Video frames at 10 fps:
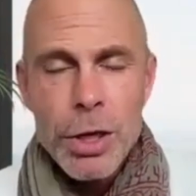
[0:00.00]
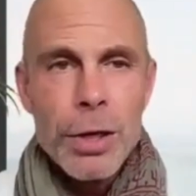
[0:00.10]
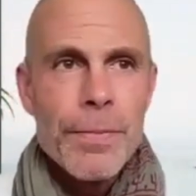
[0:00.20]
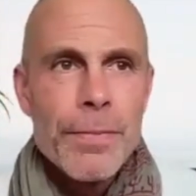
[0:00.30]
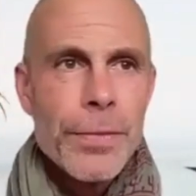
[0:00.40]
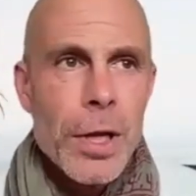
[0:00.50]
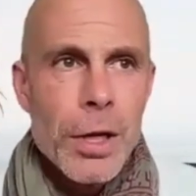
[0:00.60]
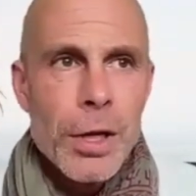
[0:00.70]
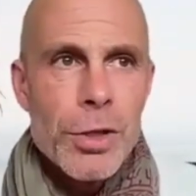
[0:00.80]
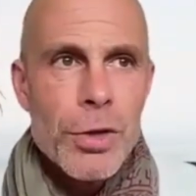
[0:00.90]
ago
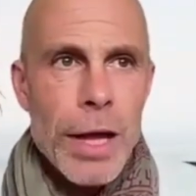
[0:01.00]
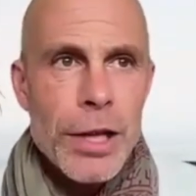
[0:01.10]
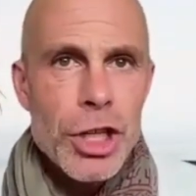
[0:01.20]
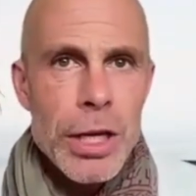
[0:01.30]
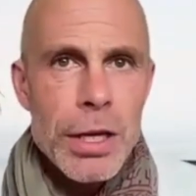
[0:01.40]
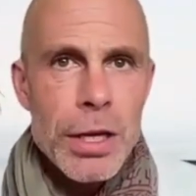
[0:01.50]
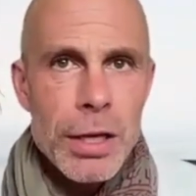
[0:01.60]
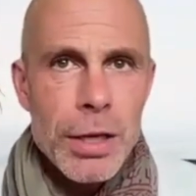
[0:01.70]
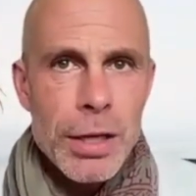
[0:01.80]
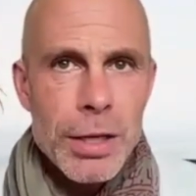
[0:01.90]
to actually,
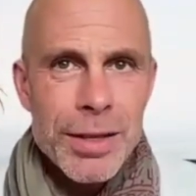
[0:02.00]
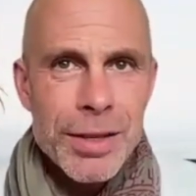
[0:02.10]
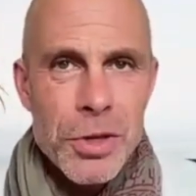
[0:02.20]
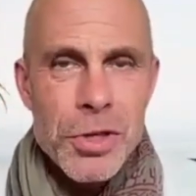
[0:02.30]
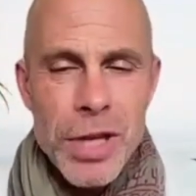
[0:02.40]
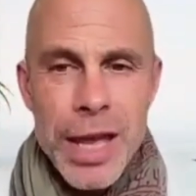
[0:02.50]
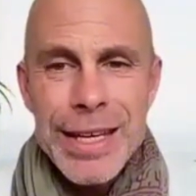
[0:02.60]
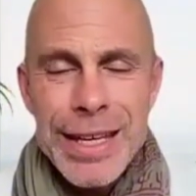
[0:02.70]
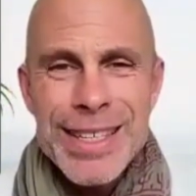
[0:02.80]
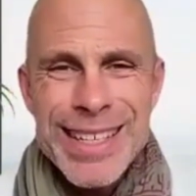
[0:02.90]
the
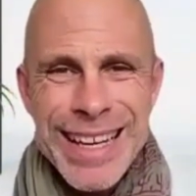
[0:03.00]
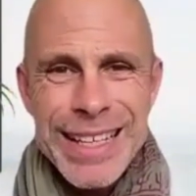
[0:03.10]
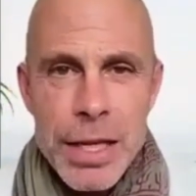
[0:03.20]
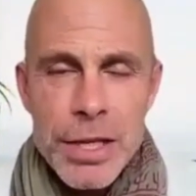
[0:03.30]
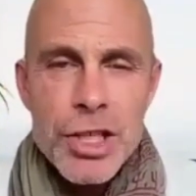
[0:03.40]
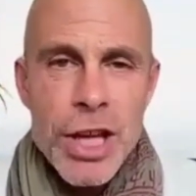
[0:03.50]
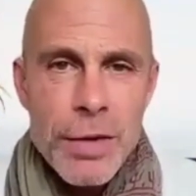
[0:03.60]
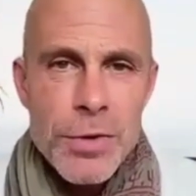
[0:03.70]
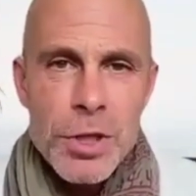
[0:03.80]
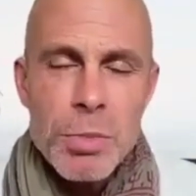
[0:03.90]
saying is cut a
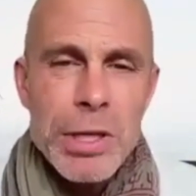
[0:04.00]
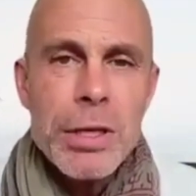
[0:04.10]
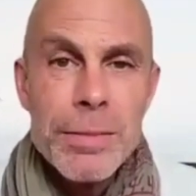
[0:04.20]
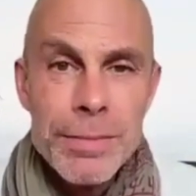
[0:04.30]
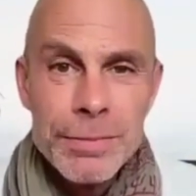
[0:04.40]
check for speed.